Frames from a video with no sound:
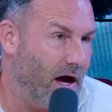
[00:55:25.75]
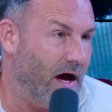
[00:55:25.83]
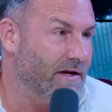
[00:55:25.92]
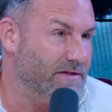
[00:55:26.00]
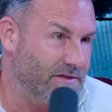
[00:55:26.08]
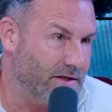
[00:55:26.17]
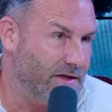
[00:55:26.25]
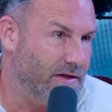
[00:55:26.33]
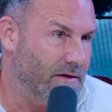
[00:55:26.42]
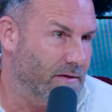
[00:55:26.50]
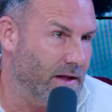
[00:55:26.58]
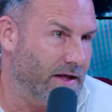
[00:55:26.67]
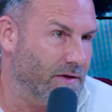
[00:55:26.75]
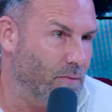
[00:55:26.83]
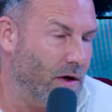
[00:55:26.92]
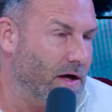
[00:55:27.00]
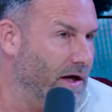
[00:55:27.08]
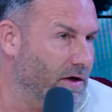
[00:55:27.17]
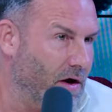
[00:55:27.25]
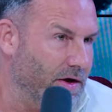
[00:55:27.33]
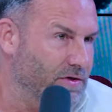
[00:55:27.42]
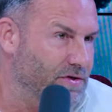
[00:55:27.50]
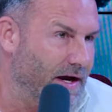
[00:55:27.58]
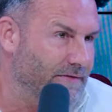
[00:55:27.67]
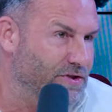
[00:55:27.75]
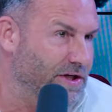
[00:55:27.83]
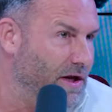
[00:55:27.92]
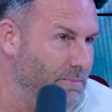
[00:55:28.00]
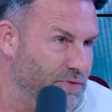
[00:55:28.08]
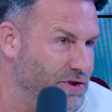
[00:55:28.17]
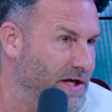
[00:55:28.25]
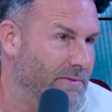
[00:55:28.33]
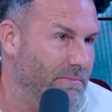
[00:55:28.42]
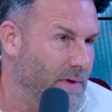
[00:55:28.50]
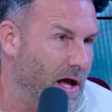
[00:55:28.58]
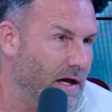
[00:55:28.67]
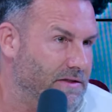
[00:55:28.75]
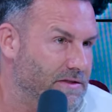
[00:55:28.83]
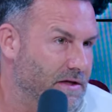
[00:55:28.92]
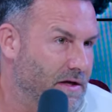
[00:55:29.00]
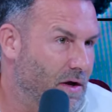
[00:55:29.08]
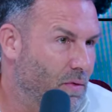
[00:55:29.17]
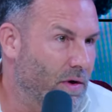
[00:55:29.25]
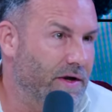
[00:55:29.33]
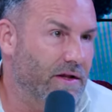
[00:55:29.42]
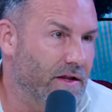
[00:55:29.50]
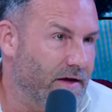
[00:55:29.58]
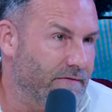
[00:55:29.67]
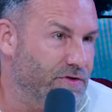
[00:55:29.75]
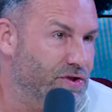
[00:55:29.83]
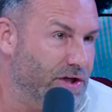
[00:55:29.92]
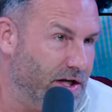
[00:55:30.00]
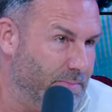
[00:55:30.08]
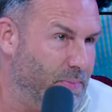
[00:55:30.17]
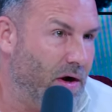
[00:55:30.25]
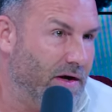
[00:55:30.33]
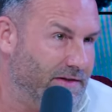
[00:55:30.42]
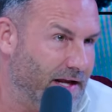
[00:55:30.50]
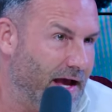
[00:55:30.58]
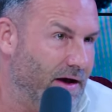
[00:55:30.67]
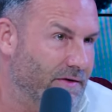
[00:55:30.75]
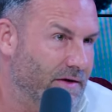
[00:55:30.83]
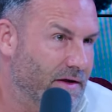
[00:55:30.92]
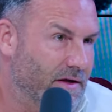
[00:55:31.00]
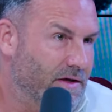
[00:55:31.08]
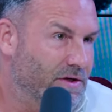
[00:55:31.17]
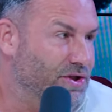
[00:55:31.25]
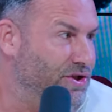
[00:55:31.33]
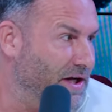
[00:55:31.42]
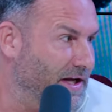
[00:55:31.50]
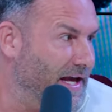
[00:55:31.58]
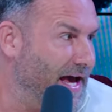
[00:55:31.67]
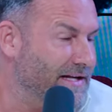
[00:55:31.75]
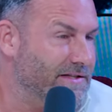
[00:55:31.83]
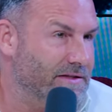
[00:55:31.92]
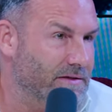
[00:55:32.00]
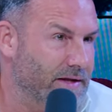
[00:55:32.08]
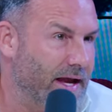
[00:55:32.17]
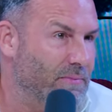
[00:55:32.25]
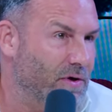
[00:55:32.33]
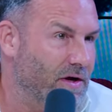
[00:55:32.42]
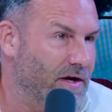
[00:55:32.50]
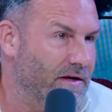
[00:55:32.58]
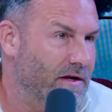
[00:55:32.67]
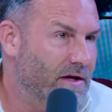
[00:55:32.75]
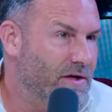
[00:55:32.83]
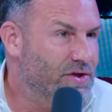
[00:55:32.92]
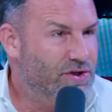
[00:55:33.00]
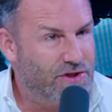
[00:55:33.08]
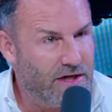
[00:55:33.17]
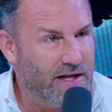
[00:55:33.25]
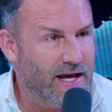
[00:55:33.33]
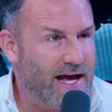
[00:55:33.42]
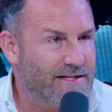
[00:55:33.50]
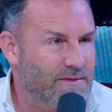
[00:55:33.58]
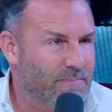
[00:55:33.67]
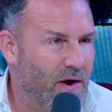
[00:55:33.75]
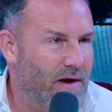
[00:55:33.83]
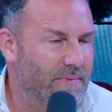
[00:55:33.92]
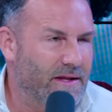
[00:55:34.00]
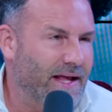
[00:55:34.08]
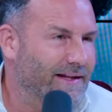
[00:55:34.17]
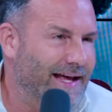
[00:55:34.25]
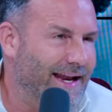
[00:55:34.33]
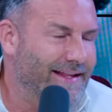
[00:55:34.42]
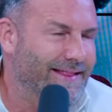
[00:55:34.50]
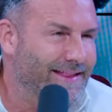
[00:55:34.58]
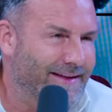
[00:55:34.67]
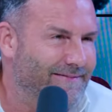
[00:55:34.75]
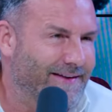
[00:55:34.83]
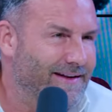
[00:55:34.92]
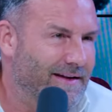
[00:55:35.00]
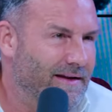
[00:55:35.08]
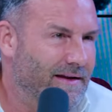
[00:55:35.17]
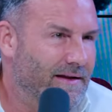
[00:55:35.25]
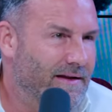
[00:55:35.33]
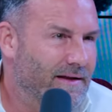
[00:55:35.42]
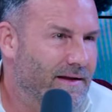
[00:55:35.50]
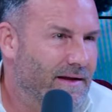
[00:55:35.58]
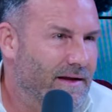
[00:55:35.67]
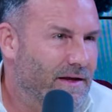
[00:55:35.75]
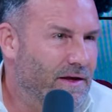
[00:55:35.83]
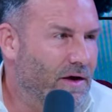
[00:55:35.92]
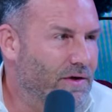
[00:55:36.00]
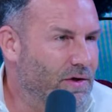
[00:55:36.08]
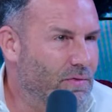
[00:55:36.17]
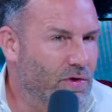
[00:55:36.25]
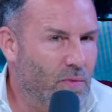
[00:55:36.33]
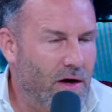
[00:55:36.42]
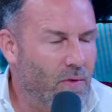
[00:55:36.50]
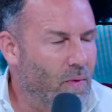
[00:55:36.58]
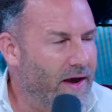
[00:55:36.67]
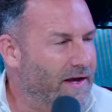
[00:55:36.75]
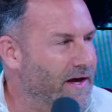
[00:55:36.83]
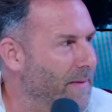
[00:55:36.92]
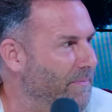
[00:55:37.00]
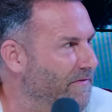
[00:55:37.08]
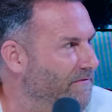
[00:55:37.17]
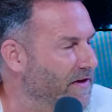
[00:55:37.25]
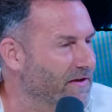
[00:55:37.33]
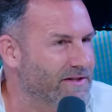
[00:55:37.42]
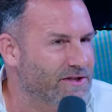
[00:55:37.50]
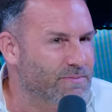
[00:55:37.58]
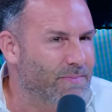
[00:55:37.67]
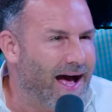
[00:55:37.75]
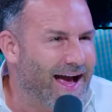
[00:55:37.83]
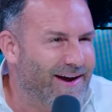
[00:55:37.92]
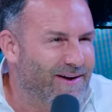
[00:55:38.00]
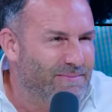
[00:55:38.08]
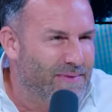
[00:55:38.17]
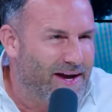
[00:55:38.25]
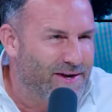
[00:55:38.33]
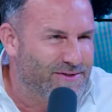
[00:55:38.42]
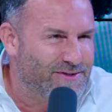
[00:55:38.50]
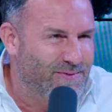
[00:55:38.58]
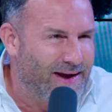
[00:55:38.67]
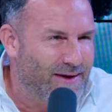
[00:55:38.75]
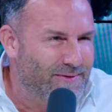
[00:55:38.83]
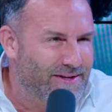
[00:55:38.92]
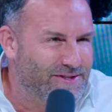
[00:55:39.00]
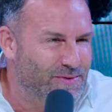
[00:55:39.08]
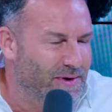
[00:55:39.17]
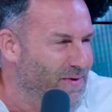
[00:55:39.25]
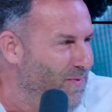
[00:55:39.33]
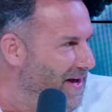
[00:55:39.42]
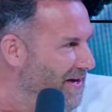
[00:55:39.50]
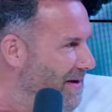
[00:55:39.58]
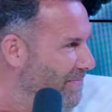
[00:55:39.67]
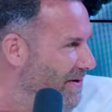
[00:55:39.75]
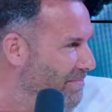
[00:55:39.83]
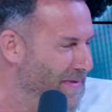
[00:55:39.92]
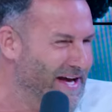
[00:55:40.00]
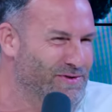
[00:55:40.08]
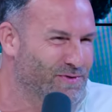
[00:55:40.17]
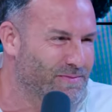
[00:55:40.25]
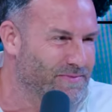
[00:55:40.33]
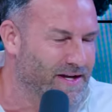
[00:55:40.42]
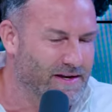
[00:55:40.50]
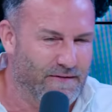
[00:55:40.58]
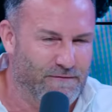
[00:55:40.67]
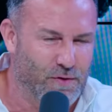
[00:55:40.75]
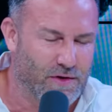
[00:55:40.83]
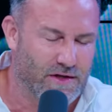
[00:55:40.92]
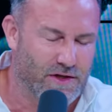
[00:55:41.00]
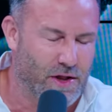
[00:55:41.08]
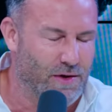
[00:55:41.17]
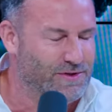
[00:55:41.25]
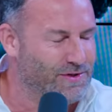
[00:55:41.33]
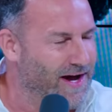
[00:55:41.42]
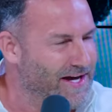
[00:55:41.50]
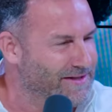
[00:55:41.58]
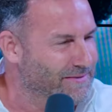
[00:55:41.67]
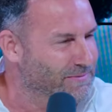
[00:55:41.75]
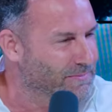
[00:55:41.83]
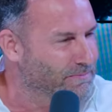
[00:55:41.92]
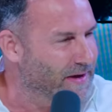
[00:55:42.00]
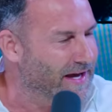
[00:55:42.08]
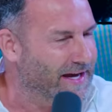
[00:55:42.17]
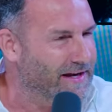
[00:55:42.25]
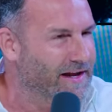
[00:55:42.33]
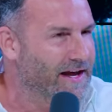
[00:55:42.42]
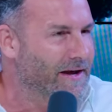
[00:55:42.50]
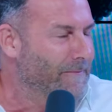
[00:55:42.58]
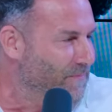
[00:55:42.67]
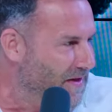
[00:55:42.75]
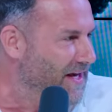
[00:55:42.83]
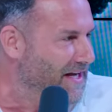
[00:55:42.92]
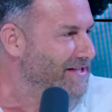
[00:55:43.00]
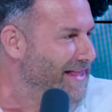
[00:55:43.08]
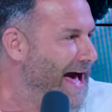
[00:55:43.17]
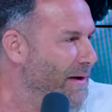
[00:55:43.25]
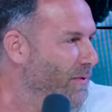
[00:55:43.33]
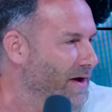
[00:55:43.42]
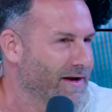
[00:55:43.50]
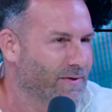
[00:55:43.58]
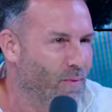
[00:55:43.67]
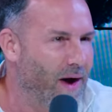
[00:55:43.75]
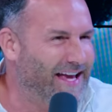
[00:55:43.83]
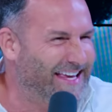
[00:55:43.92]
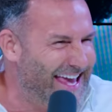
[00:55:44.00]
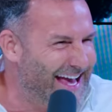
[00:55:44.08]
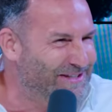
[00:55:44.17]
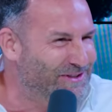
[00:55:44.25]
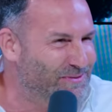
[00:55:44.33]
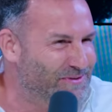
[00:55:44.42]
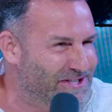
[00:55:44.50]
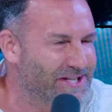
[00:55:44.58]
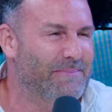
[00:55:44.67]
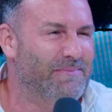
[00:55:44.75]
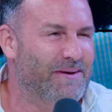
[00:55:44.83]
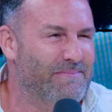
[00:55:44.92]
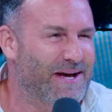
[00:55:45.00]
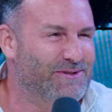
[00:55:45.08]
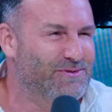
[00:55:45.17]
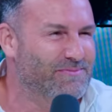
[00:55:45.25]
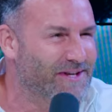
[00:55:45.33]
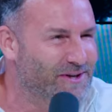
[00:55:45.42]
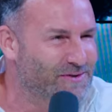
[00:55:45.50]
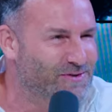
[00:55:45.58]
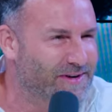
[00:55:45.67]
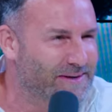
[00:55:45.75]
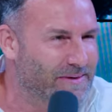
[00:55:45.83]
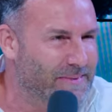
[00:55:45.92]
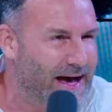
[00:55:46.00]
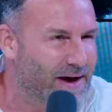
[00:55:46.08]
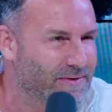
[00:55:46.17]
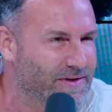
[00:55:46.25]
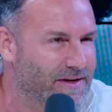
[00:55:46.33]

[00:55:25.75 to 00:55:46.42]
Honestly, like what kind of car you drive? Shit, shit box where you live, shitty part of town, shitty ass neighborhood, shitty ass apartment. Like that ain't living. Yeah. You know, you you want to wake up and feel inspired by your surroundings. You want to wake up in a bedroom that if you could close your eyes and pick it, it's that one. Why can't you sleep in a bedroom that you dream about?